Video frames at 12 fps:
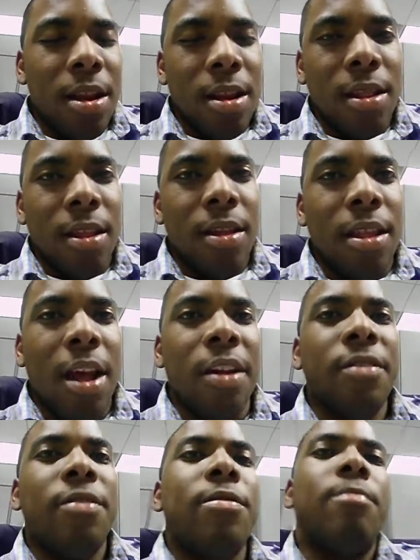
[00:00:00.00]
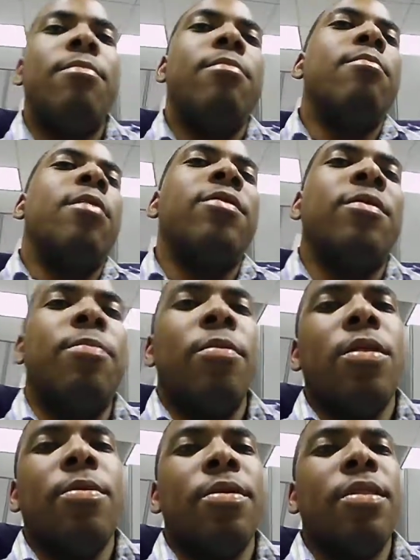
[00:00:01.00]
the Niners message
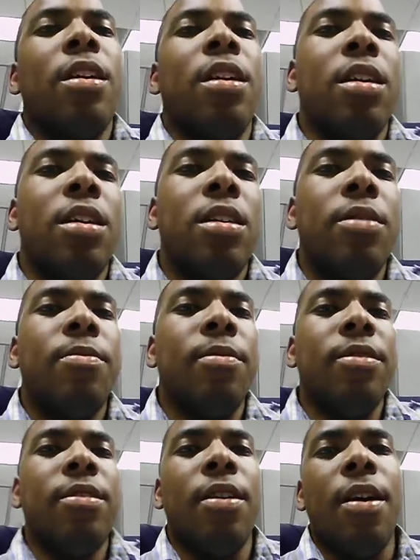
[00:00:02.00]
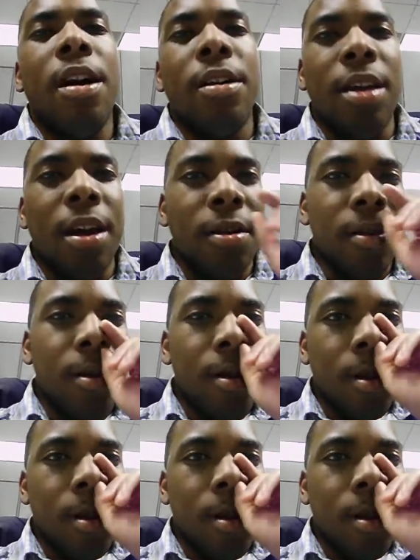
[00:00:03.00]
board was Ohio Niner.